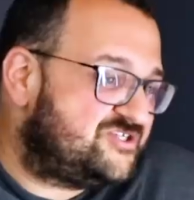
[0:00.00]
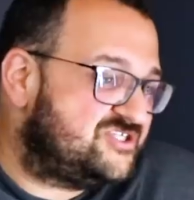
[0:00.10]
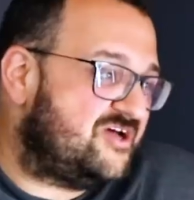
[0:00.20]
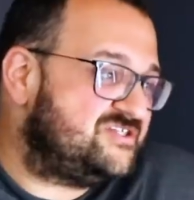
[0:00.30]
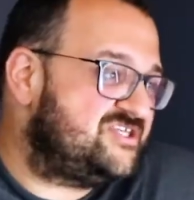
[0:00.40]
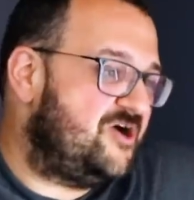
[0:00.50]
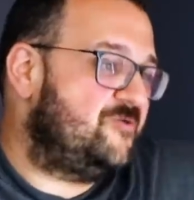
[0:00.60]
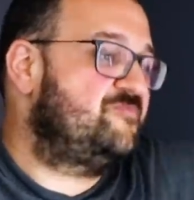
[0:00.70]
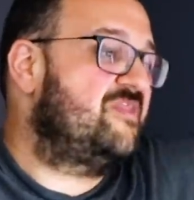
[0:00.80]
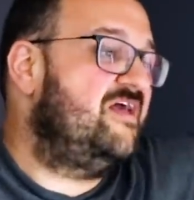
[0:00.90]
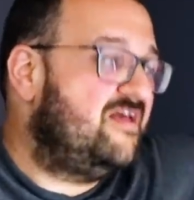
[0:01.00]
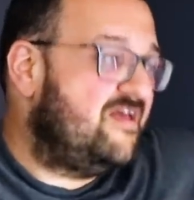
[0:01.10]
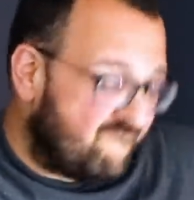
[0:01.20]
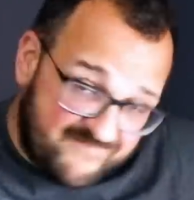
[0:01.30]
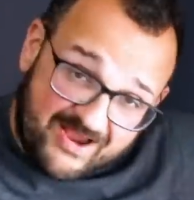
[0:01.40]
is also
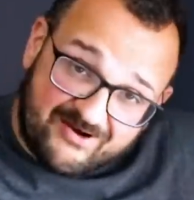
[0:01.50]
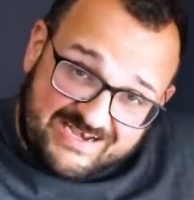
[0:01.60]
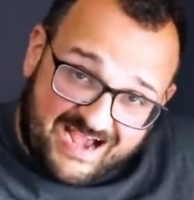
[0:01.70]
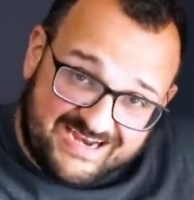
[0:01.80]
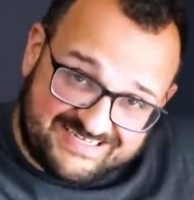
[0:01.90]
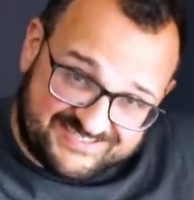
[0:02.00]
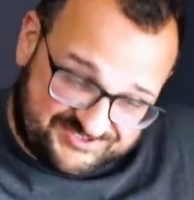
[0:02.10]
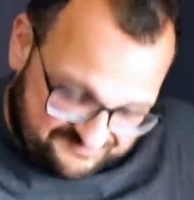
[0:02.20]
very 90s.